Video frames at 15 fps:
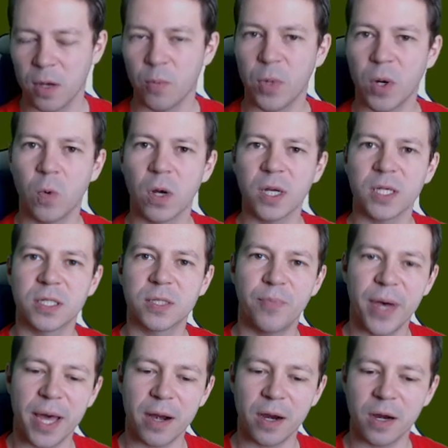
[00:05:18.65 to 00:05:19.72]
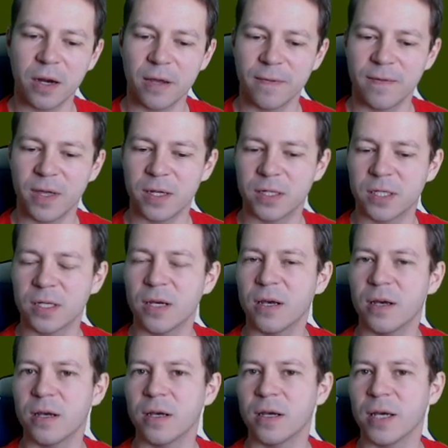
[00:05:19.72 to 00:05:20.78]
But what is better, that
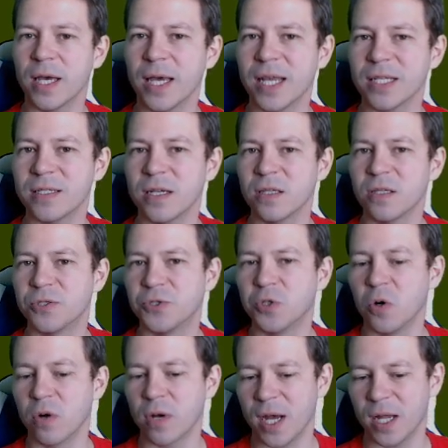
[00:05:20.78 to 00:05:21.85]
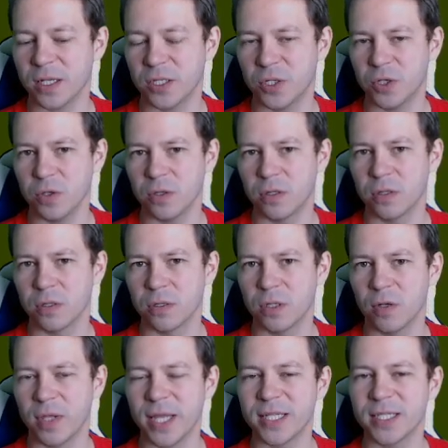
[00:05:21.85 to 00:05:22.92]
it is in the full card suit.
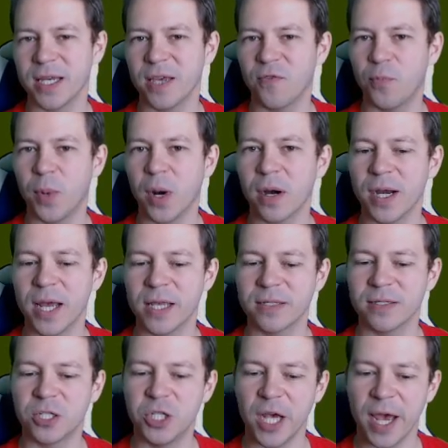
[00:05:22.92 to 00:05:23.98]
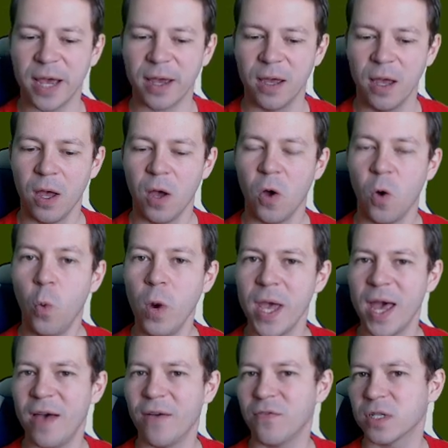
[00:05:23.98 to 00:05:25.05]
So let's say if partner has the jack, we
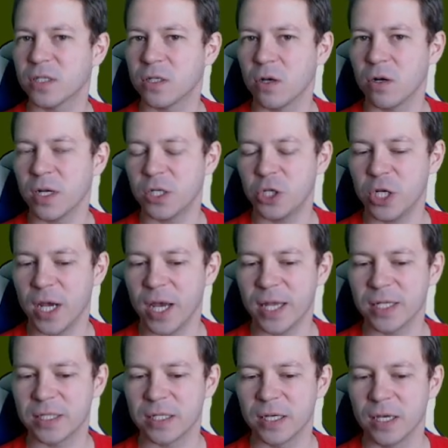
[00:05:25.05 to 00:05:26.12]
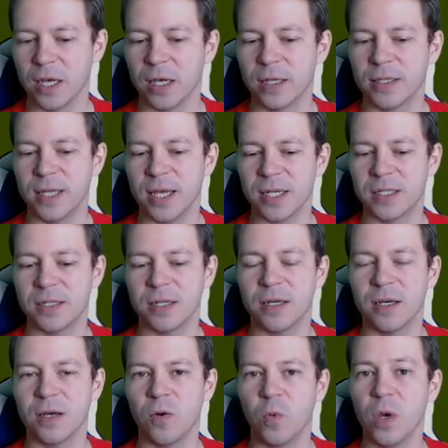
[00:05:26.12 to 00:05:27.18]
have the solid chance that
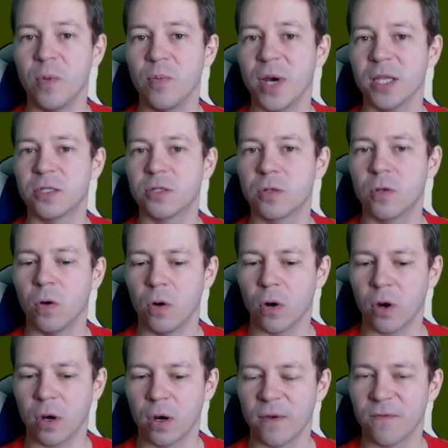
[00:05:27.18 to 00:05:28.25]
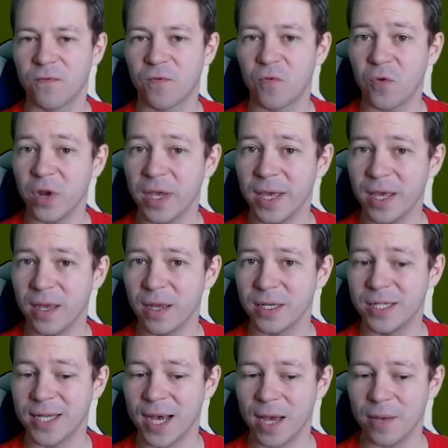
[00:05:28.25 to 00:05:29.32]
we might score 3
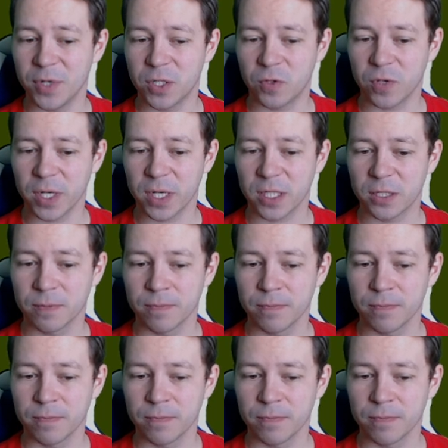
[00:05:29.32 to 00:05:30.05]
diamond tricks.